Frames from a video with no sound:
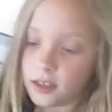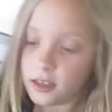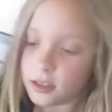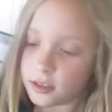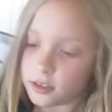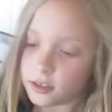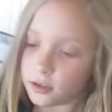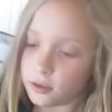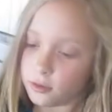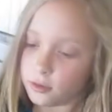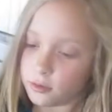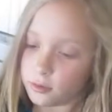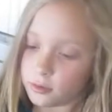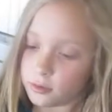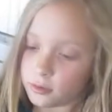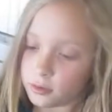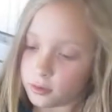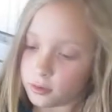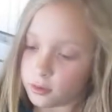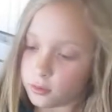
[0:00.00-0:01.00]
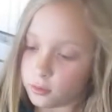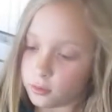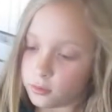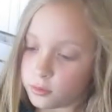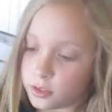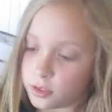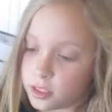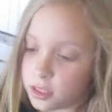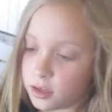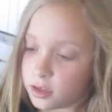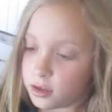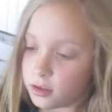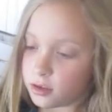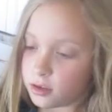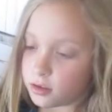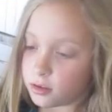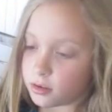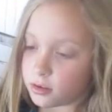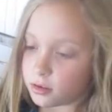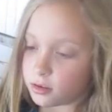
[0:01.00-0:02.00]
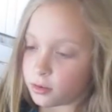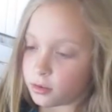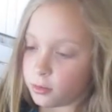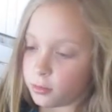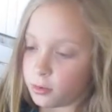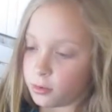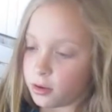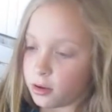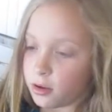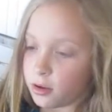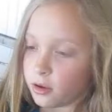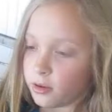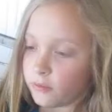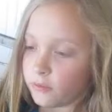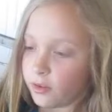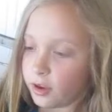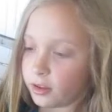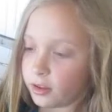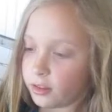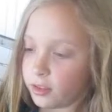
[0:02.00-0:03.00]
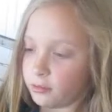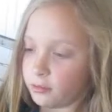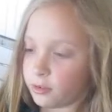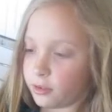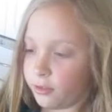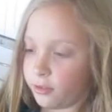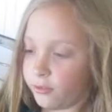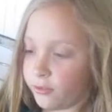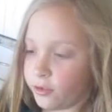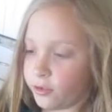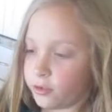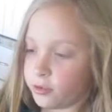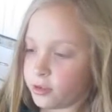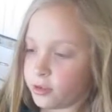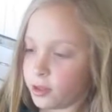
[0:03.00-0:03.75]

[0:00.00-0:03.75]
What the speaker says: So those can go finely with food.